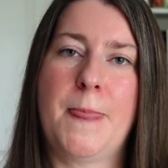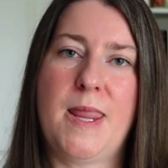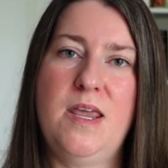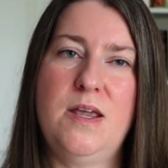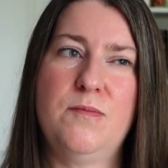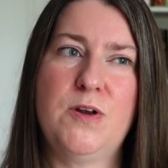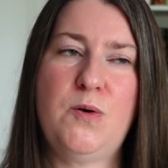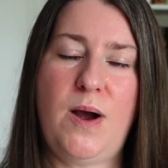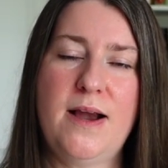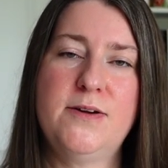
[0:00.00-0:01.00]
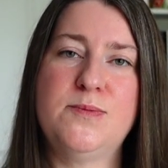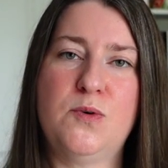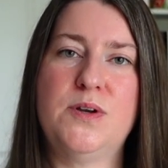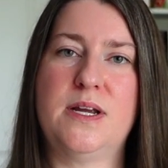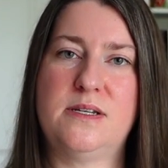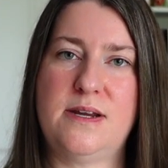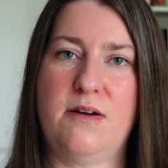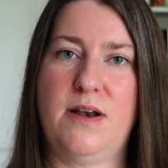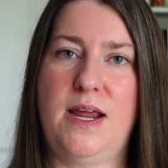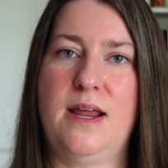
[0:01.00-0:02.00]
it requires more
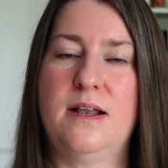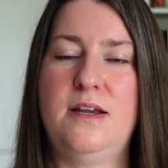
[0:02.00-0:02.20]
dexterity.